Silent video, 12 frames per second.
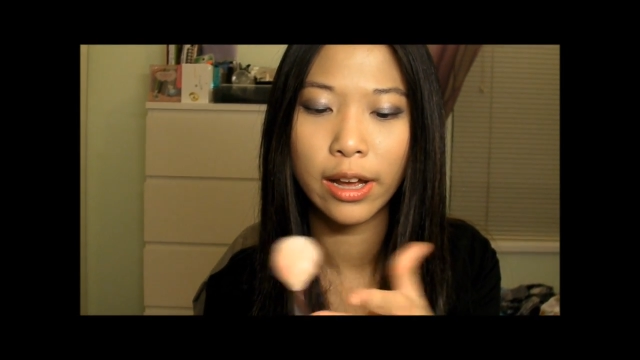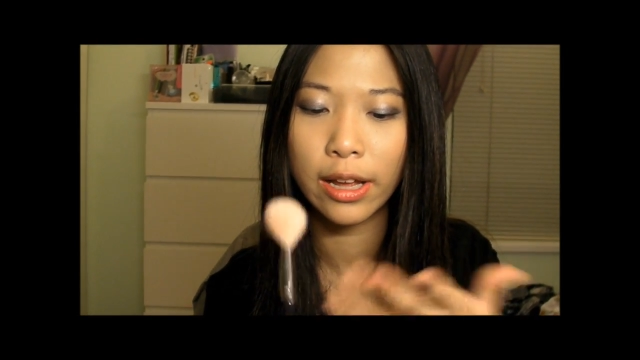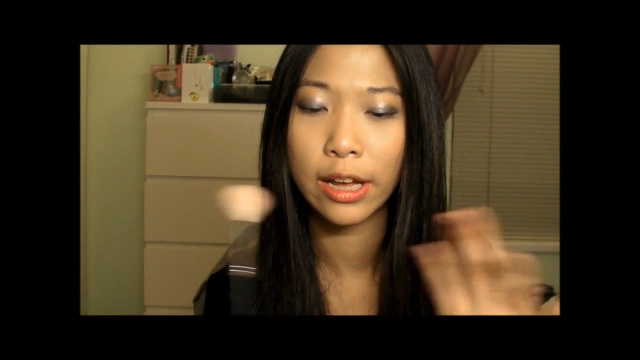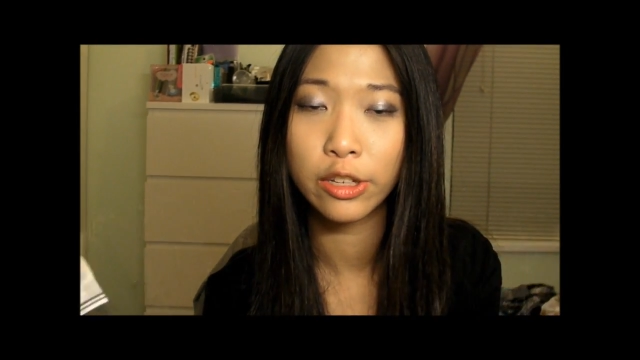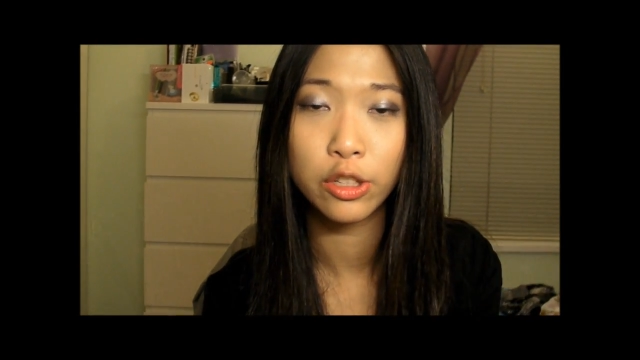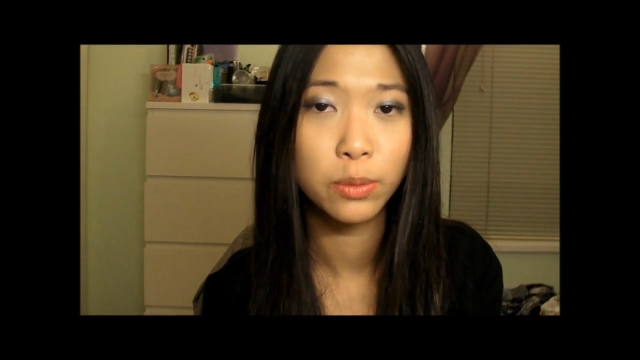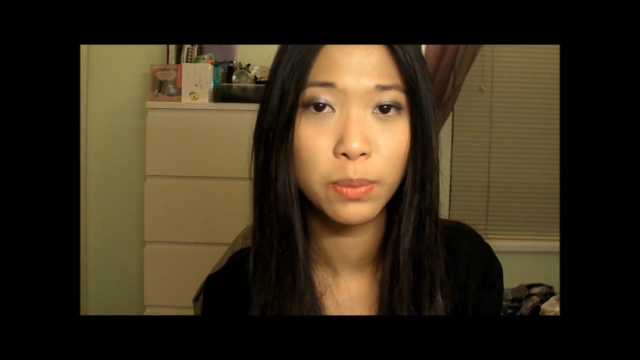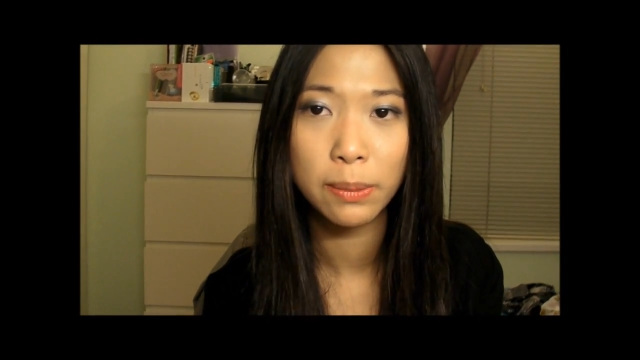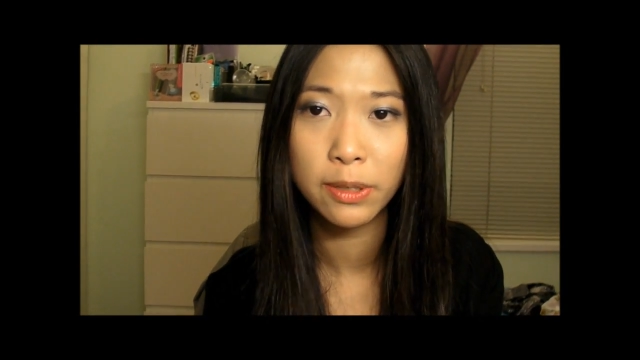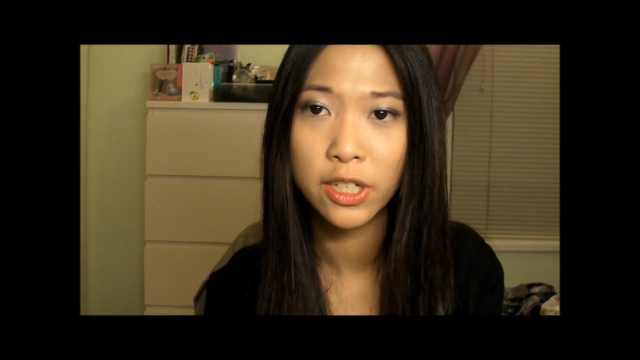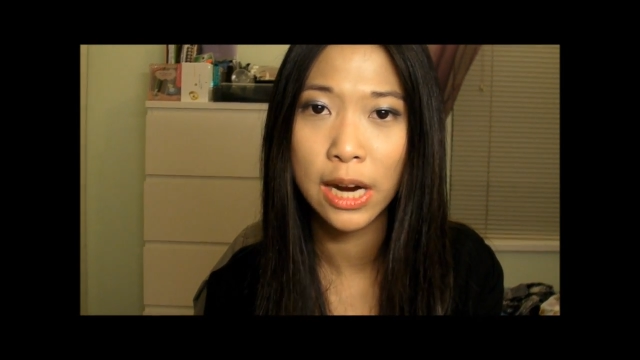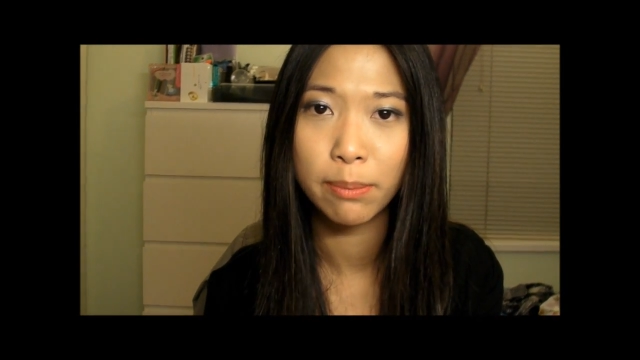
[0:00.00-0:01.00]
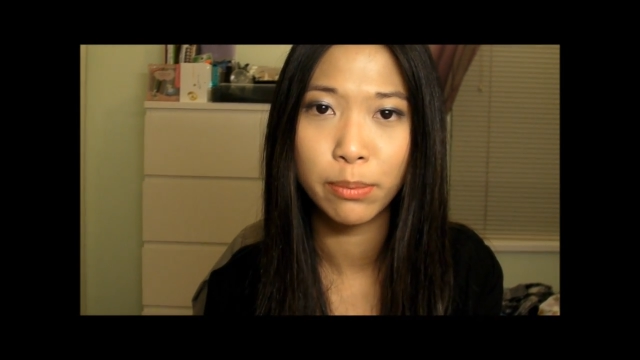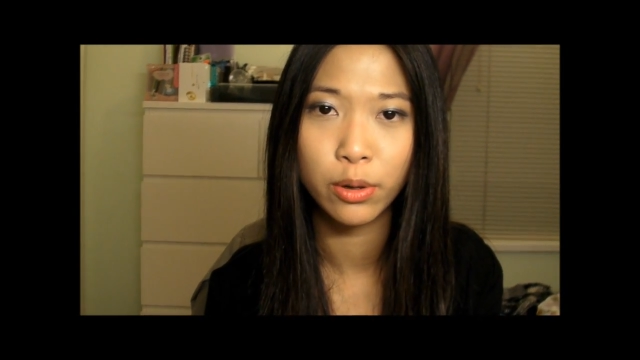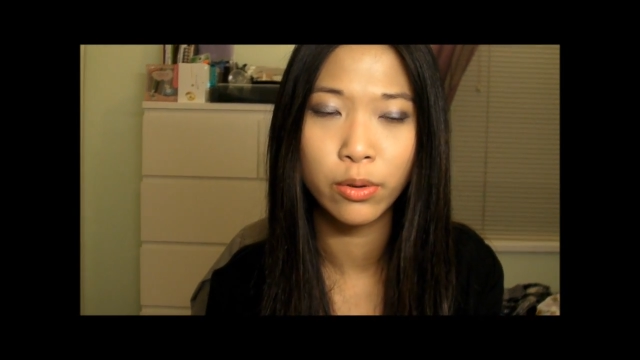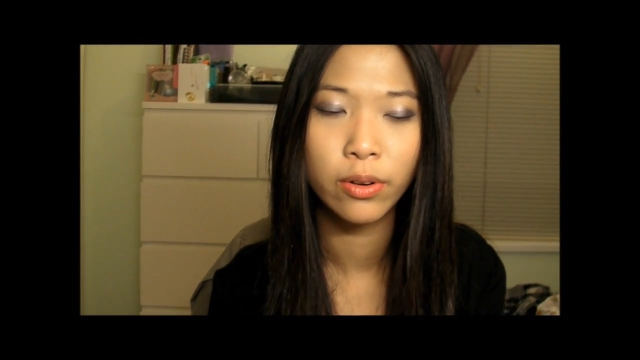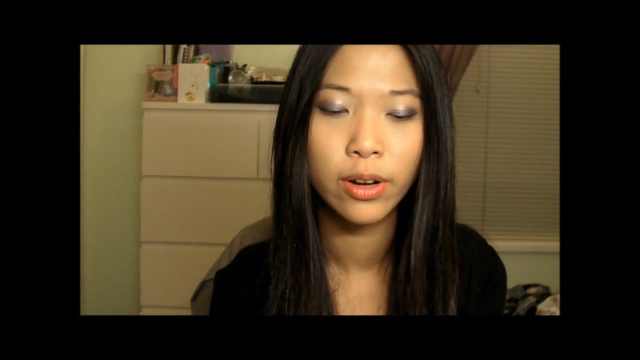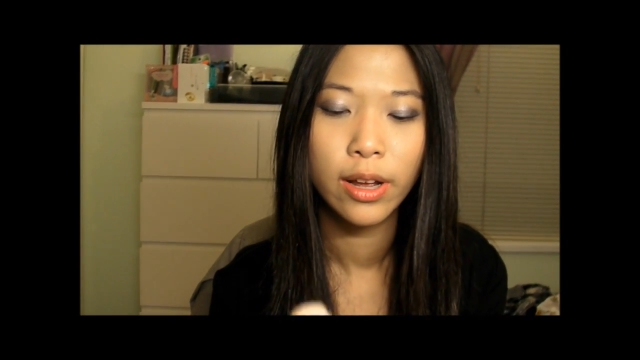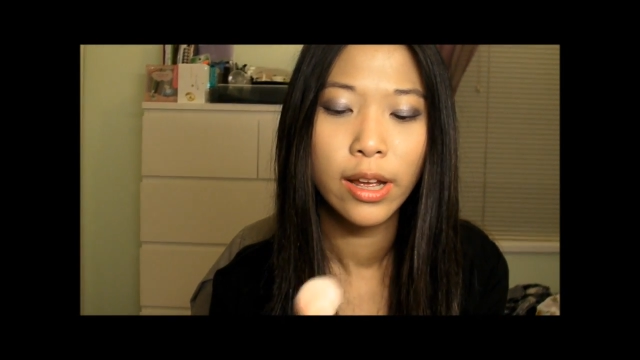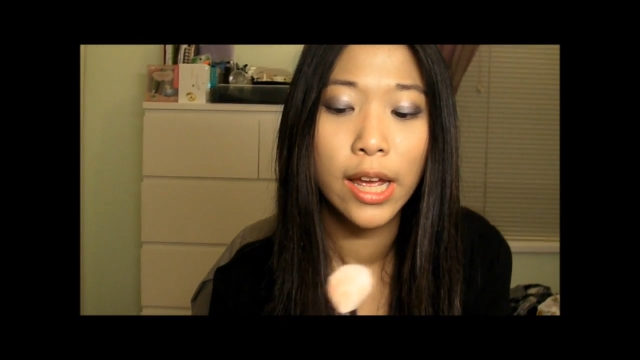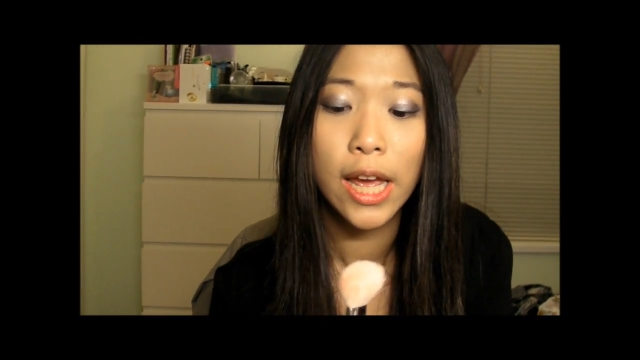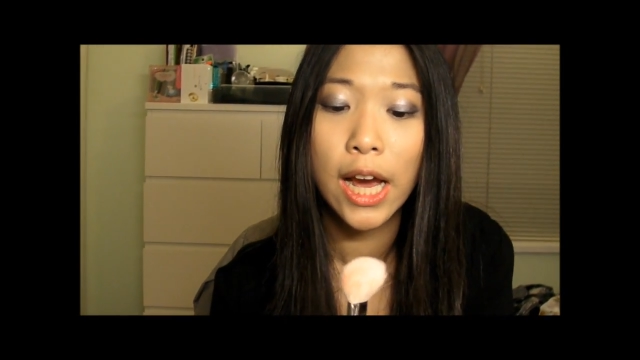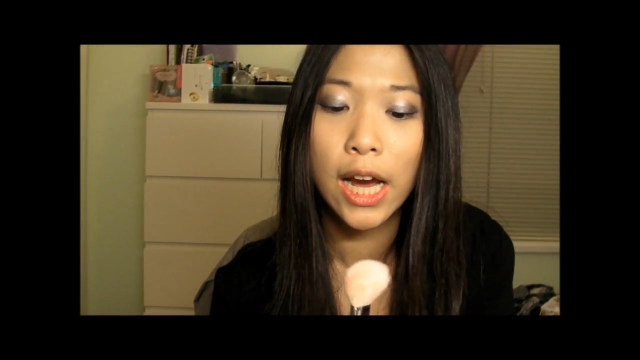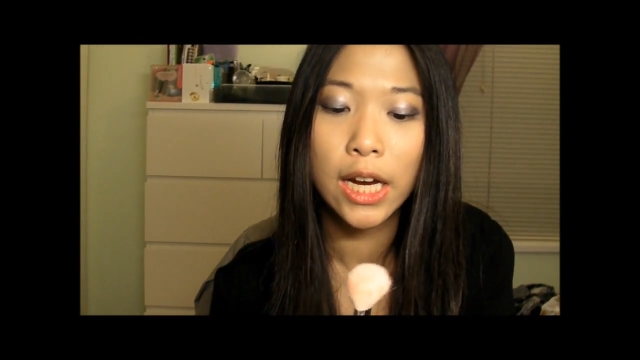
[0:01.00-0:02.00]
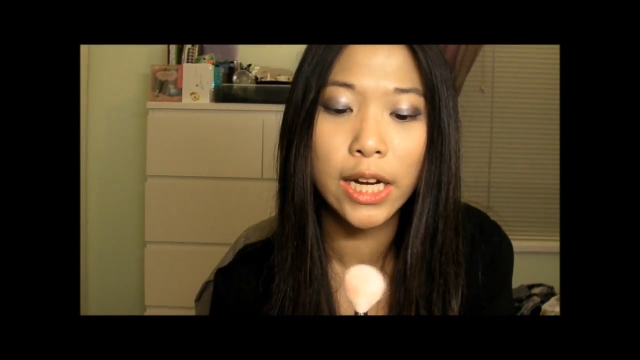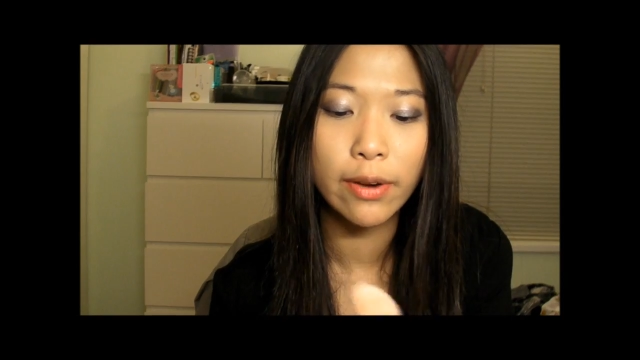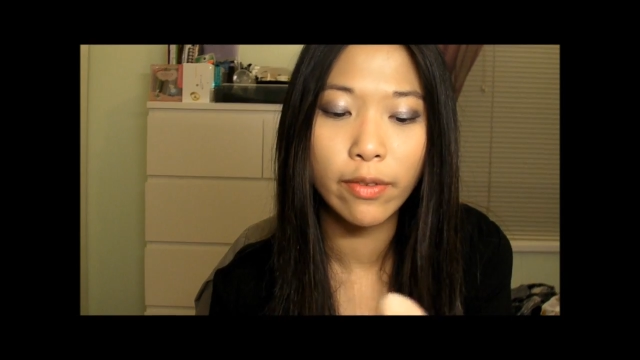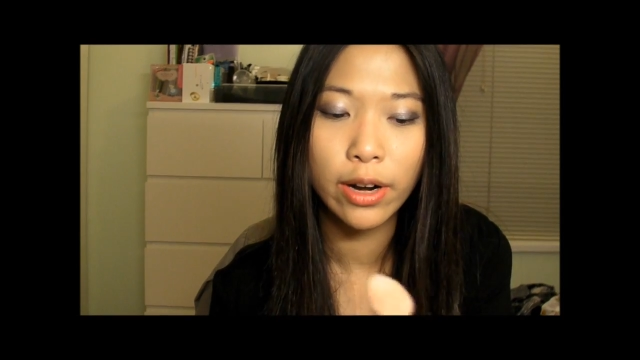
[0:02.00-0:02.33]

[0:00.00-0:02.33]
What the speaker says: I used baby shampoo, never